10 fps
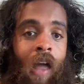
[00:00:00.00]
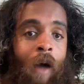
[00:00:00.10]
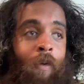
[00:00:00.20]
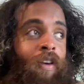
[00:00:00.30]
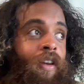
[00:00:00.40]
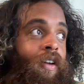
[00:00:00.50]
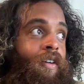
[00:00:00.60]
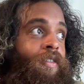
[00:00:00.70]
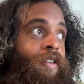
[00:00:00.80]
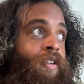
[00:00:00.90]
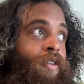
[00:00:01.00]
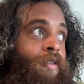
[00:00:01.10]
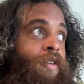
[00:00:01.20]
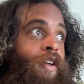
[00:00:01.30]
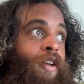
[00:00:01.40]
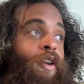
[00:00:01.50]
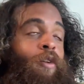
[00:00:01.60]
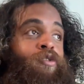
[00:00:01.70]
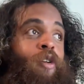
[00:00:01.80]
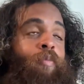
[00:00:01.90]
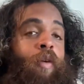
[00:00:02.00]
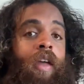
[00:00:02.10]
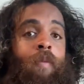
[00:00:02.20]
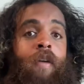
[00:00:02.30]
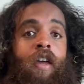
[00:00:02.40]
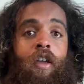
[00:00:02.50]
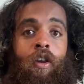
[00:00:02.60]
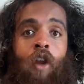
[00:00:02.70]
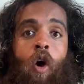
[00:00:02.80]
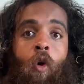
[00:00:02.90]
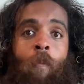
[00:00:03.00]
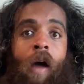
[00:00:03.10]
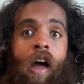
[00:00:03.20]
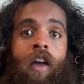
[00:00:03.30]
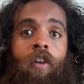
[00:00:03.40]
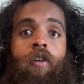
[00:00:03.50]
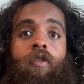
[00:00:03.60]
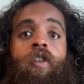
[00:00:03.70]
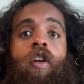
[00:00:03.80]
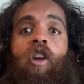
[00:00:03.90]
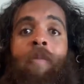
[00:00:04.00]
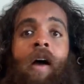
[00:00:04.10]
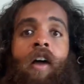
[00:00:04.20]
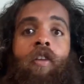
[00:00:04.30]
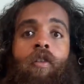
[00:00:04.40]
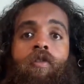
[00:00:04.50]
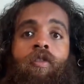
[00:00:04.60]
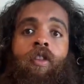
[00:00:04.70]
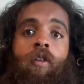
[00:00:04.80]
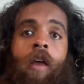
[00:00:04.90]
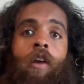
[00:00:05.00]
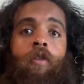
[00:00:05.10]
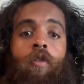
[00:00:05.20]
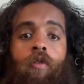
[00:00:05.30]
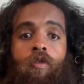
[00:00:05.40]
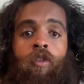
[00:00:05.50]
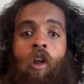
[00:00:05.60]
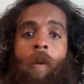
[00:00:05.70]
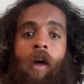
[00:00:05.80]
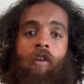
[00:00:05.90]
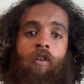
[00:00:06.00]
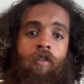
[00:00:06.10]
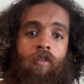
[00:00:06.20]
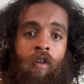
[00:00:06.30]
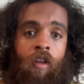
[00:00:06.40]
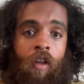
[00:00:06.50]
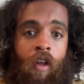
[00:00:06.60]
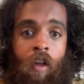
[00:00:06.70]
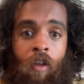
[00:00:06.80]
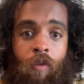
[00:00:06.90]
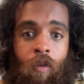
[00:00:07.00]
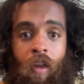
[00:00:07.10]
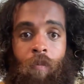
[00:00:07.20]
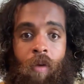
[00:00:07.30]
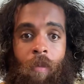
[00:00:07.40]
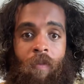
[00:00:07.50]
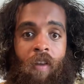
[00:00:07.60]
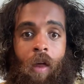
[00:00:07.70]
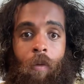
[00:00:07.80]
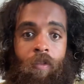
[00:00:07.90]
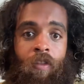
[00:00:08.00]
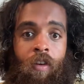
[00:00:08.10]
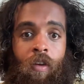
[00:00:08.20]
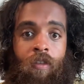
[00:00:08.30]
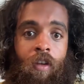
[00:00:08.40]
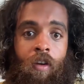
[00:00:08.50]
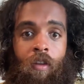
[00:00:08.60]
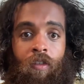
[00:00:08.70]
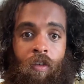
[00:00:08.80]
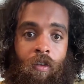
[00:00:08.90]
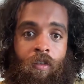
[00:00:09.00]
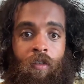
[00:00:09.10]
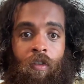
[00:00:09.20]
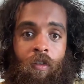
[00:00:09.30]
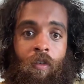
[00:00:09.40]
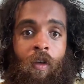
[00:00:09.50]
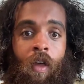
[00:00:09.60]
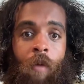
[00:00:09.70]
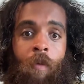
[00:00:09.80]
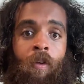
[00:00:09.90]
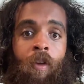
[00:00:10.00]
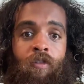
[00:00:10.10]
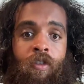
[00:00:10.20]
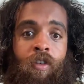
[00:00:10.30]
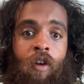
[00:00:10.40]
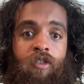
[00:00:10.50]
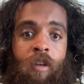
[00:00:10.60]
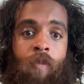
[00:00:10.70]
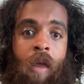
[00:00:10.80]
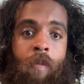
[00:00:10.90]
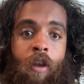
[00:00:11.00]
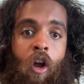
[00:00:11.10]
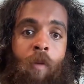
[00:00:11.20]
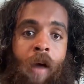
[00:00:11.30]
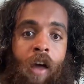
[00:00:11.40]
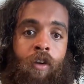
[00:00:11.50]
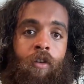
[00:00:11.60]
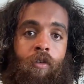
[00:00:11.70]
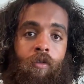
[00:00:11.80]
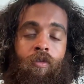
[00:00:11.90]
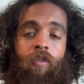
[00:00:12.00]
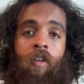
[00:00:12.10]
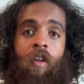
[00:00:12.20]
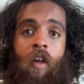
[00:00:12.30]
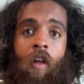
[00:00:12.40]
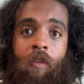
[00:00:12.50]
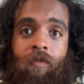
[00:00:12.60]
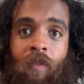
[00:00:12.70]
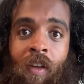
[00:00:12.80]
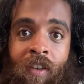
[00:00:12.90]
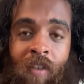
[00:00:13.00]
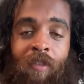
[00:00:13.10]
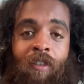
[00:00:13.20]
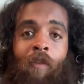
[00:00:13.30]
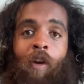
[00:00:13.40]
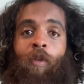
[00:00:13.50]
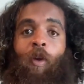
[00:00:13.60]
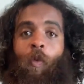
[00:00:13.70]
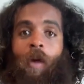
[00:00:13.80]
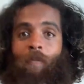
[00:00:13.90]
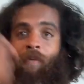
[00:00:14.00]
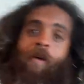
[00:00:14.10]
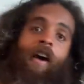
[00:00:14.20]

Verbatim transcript: I would love to do. Don't you bring me no bad news, no bad news, no bad news, no bad news. You can bring me flowers a dun dun but don't you, don't you bring me no bad news and he was over there with the whip.